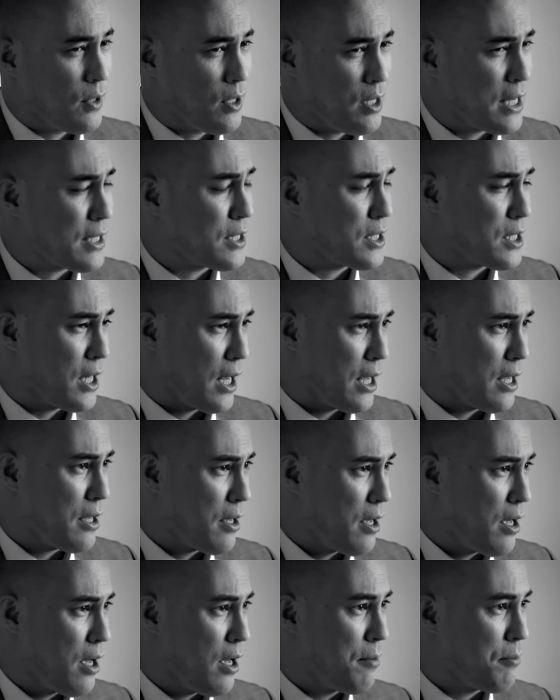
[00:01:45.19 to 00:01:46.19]
The next day,
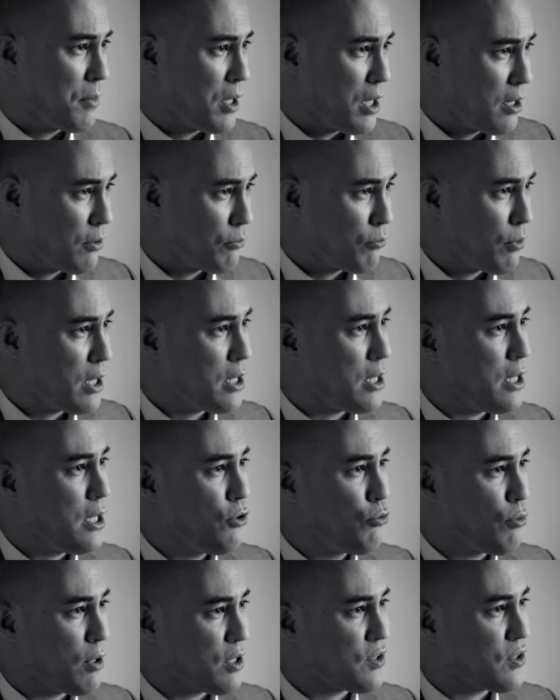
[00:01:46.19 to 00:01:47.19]
I'm getting ready,
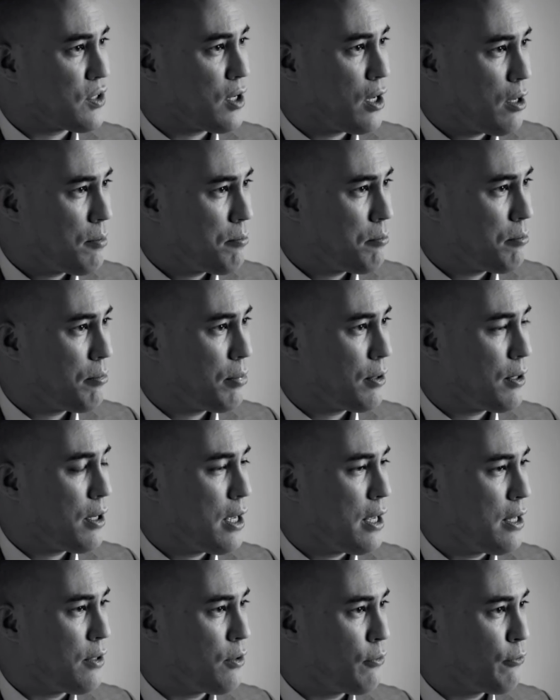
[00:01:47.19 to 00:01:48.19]
dressed up,
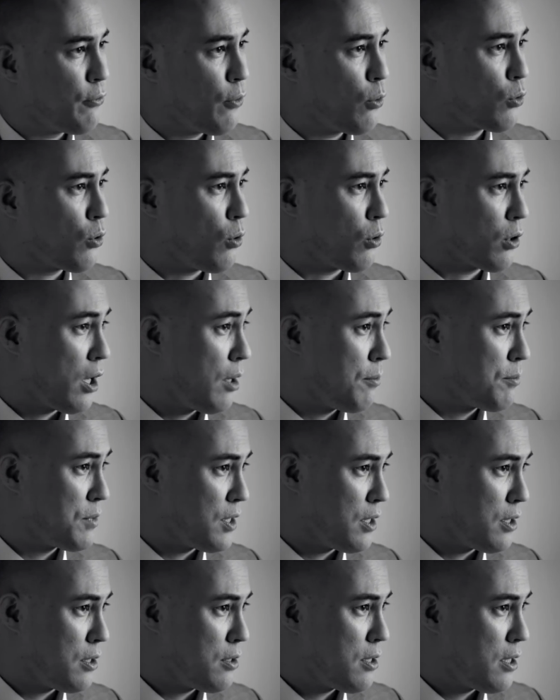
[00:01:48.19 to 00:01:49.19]
and the phone call
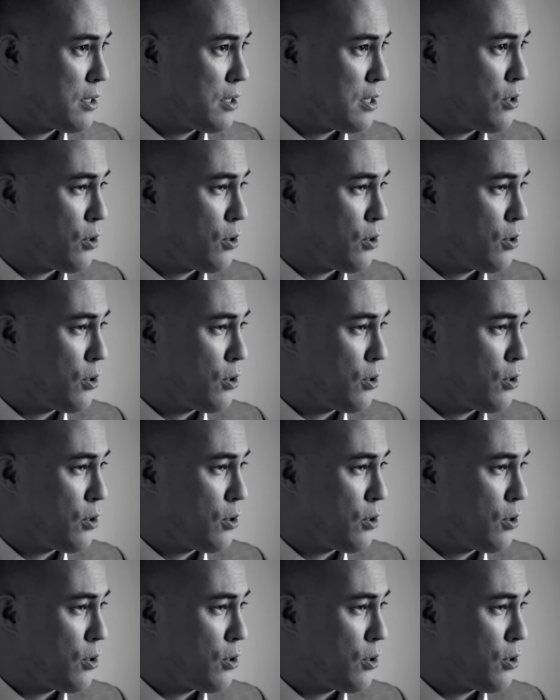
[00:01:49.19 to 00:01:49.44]
comes in, and he